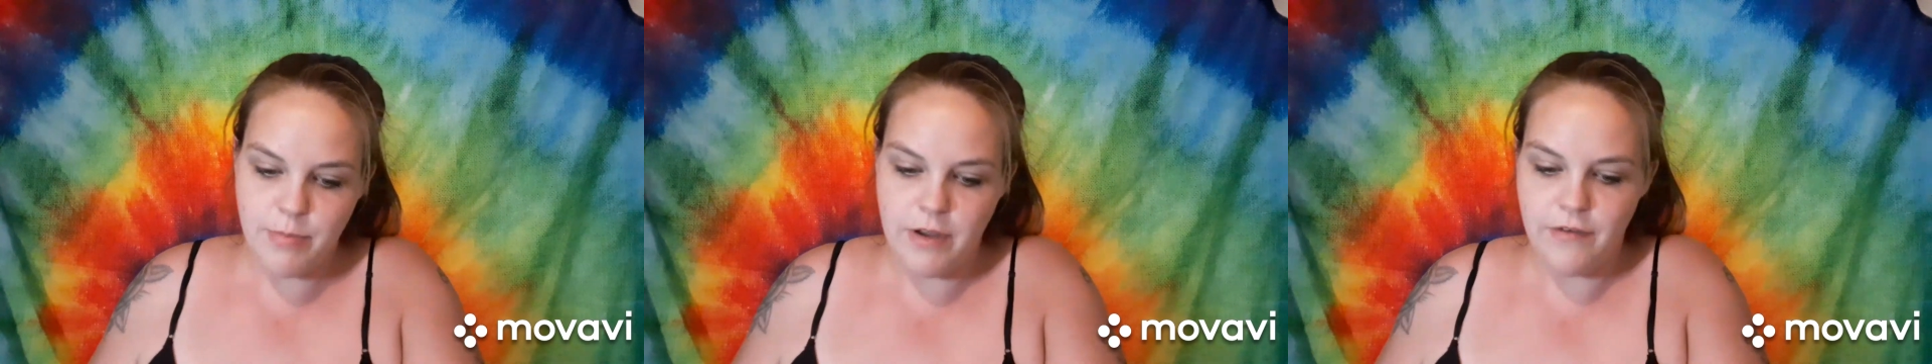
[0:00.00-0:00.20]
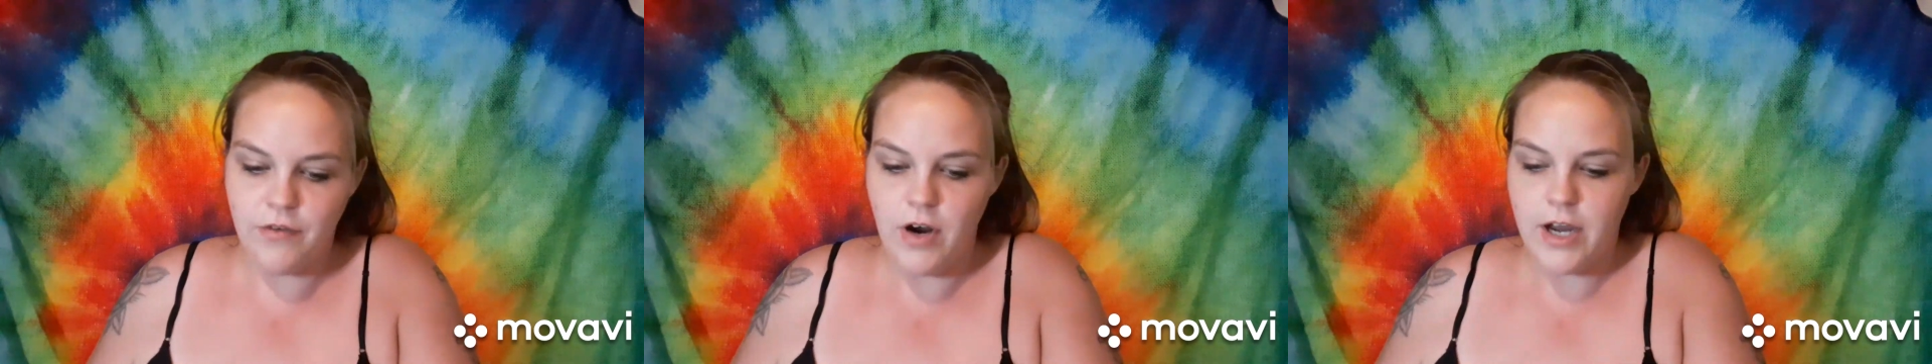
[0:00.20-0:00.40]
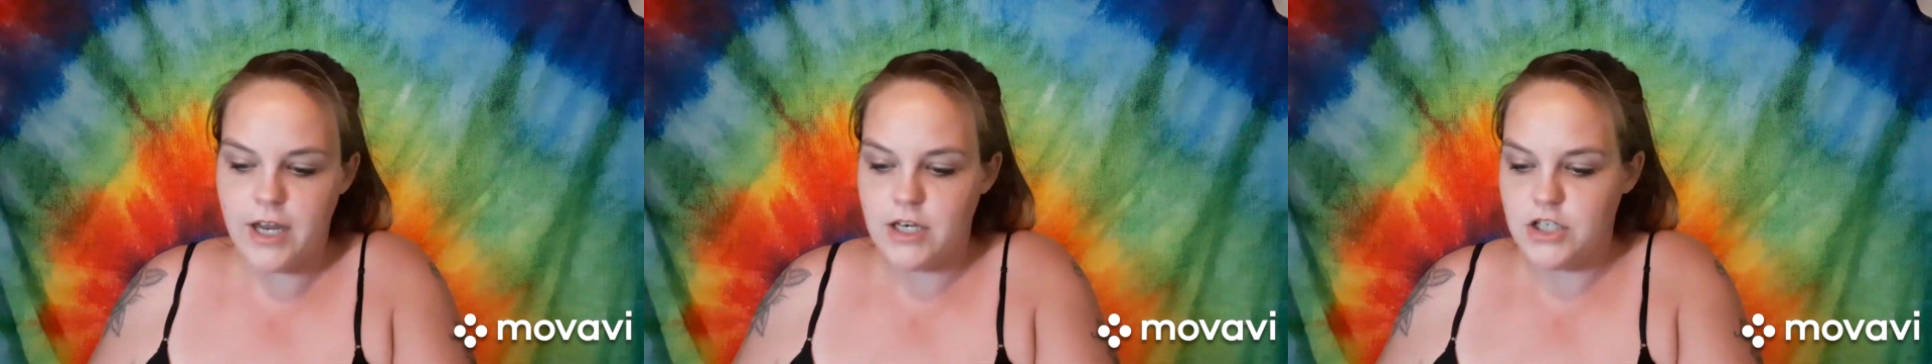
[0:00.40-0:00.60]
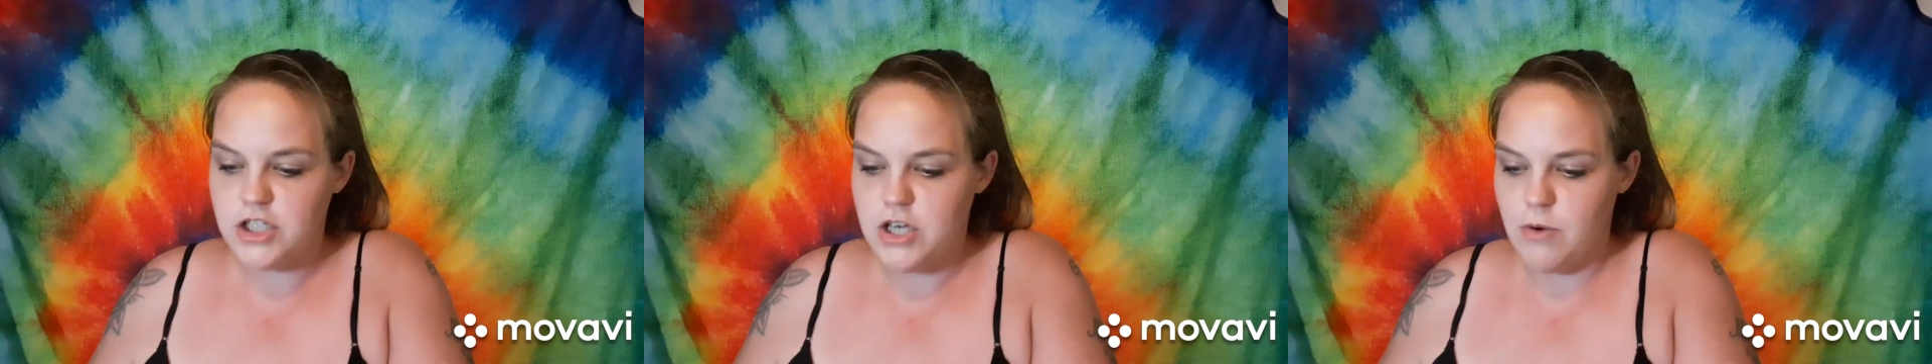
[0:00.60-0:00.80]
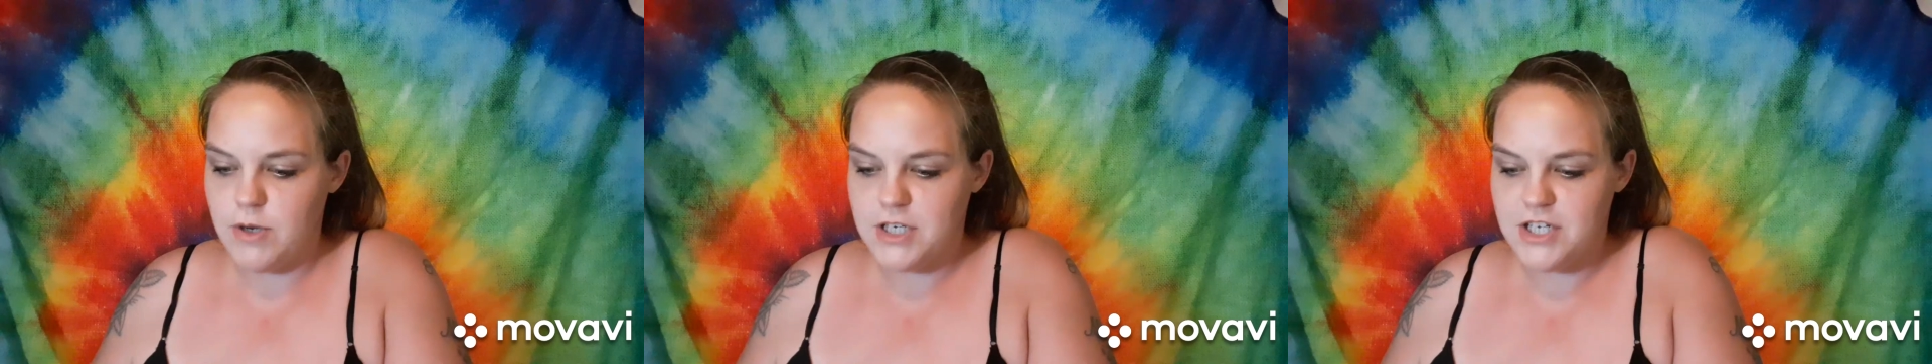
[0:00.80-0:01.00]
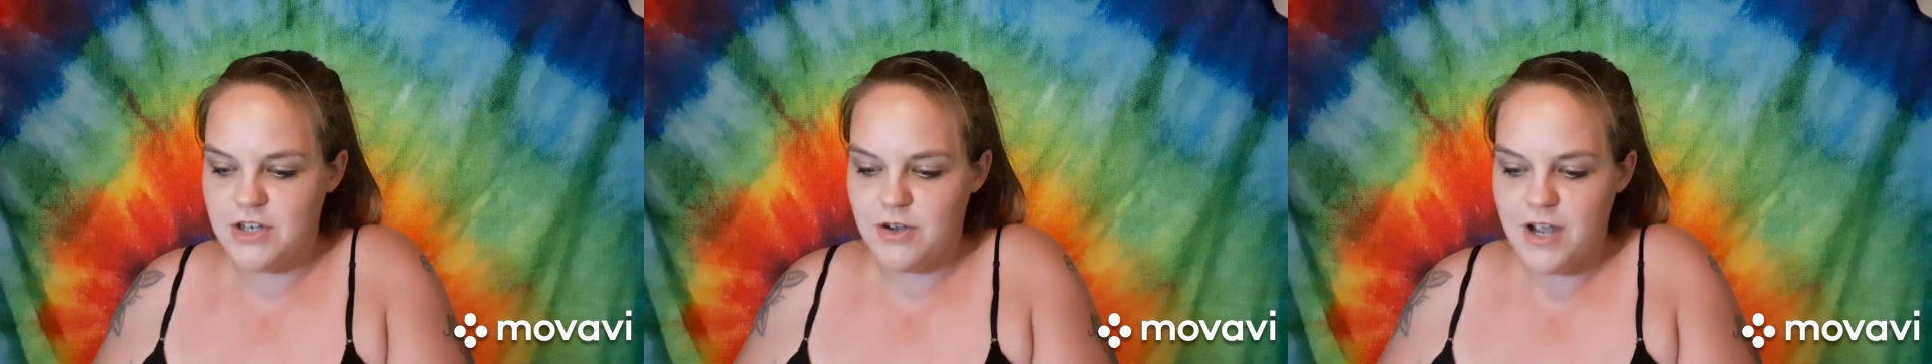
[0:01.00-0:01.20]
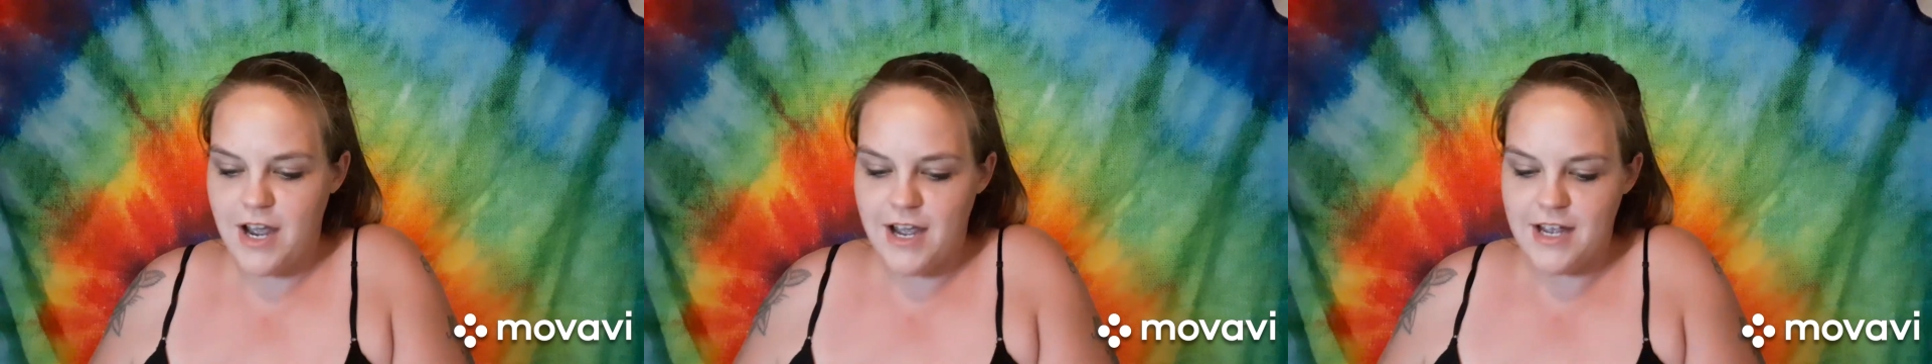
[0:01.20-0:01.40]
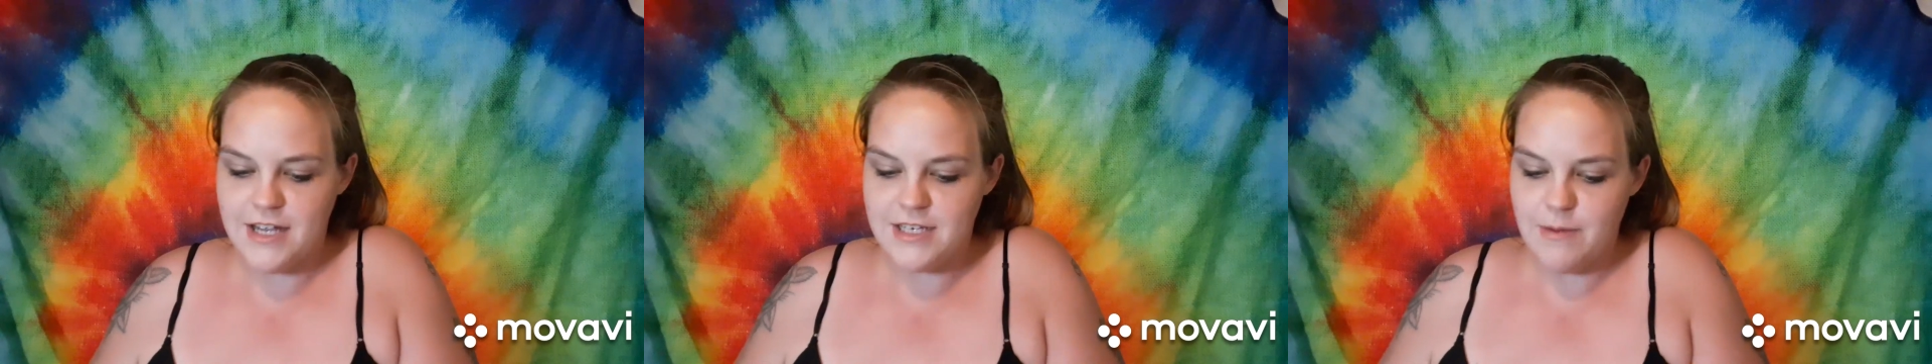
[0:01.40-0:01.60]
before I can show it to you
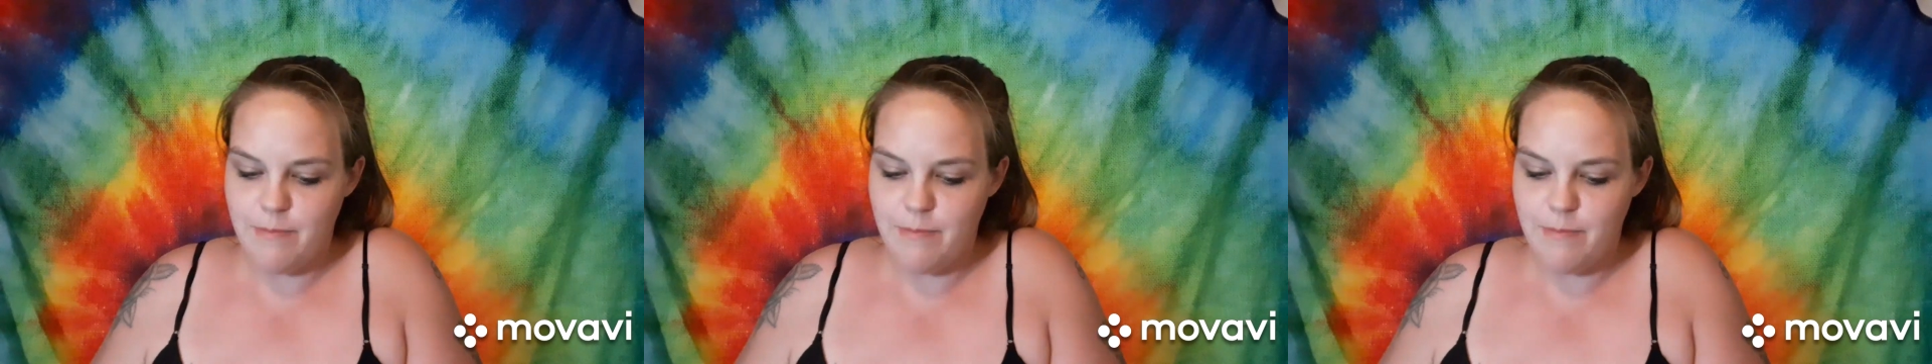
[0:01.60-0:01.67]
guys,